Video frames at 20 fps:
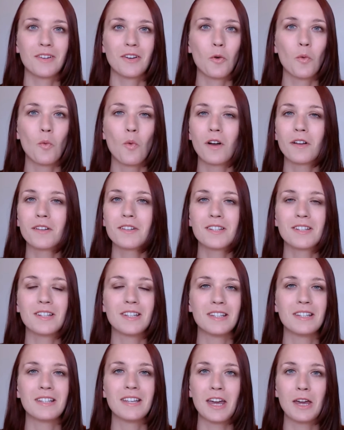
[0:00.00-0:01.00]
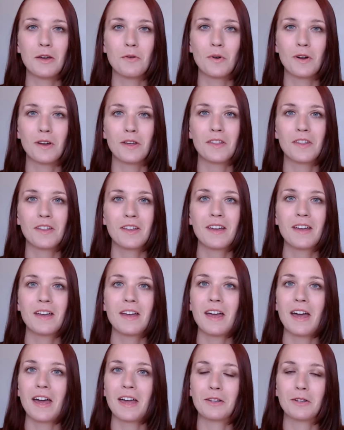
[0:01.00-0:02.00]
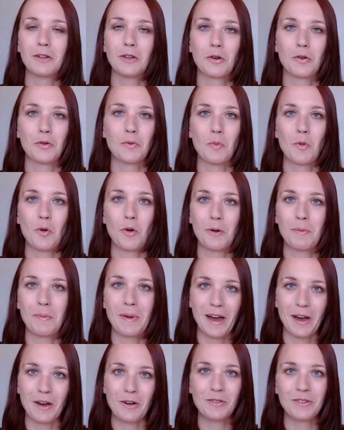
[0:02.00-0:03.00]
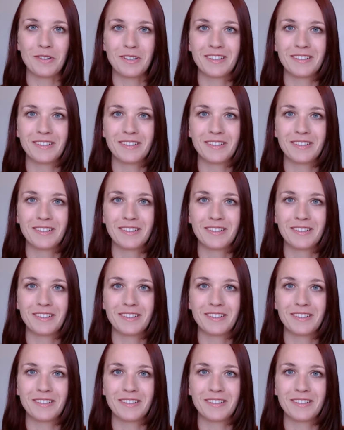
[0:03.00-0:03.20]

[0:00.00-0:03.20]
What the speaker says: wants to stay with and learn more about.